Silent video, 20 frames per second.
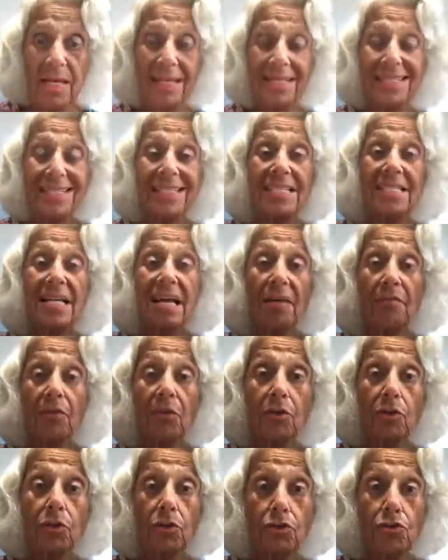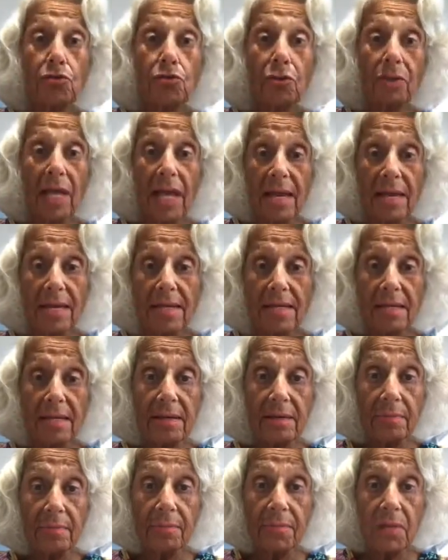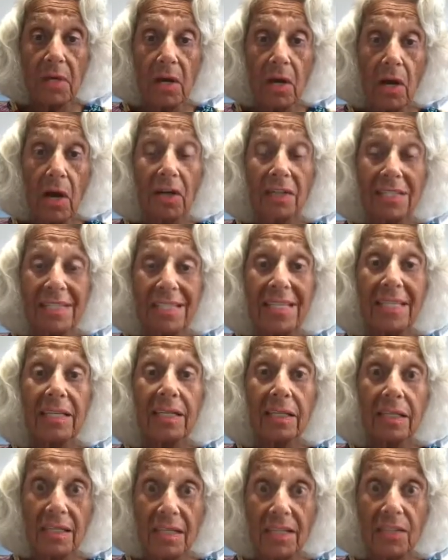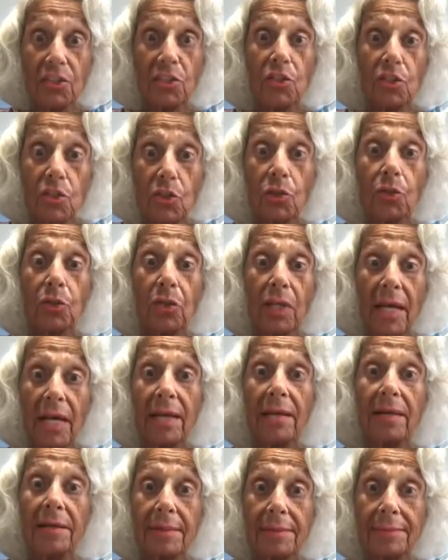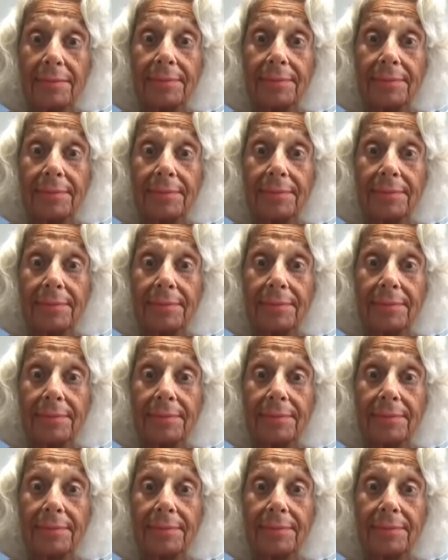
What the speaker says: it's never too late until it's too late.